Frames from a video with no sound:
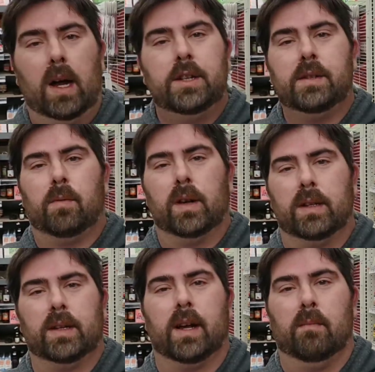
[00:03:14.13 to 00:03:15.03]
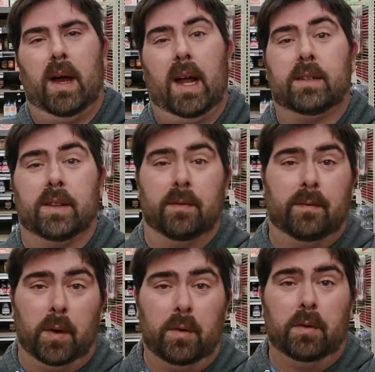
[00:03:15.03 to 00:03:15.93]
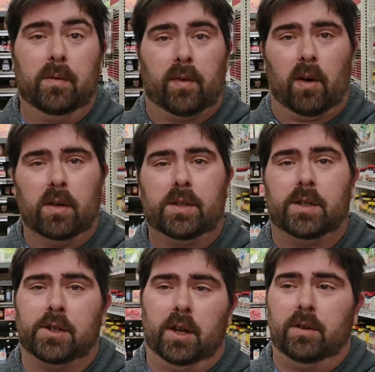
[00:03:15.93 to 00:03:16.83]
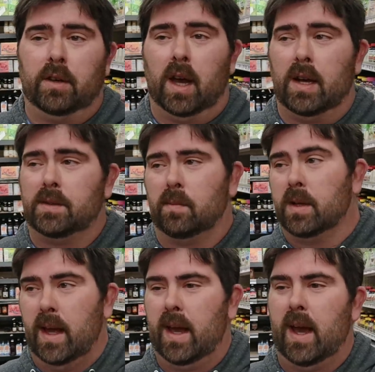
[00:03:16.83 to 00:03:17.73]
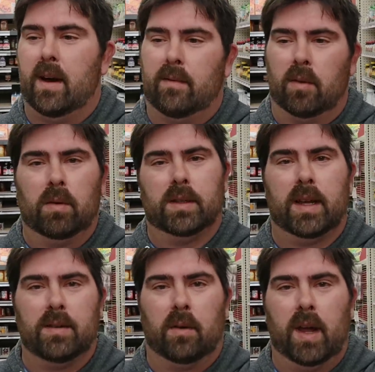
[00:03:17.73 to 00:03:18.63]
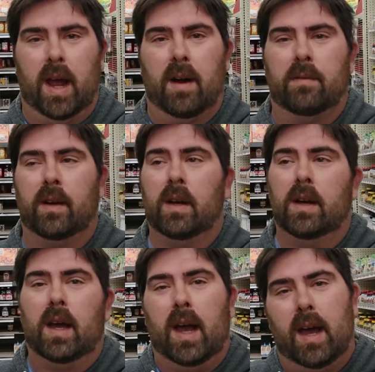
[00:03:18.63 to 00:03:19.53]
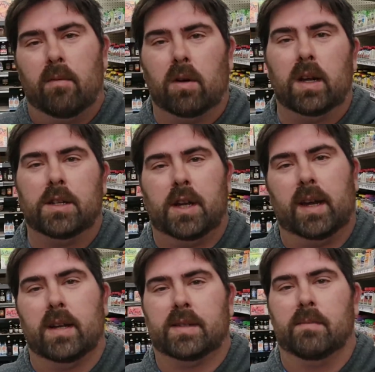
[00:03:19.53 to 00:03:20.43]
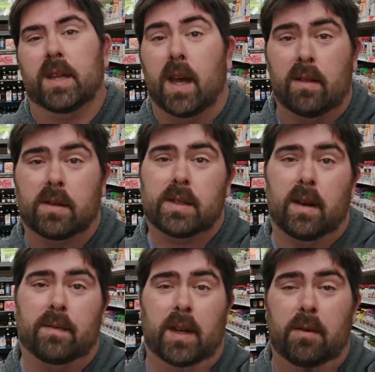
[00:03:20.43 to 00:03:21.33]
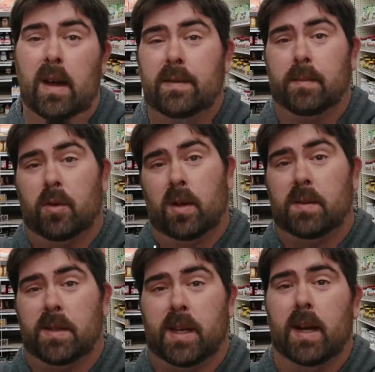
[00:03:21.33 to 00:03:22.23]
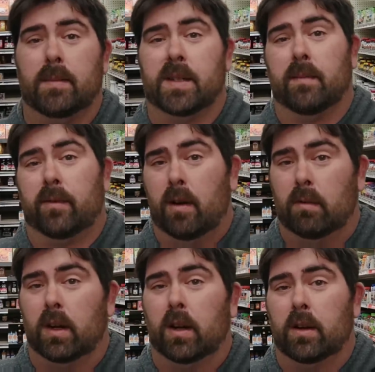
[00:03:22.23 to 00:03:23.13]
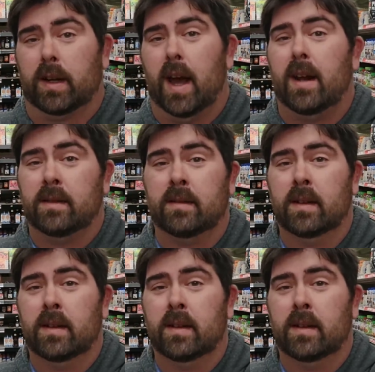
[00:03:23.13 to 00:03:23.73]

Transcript: I just wanted to come back to the food first to show you guys what they have or what they don't have. And we're going to check out some of the other stuff. They do have some Christmas items up front we're going to look at.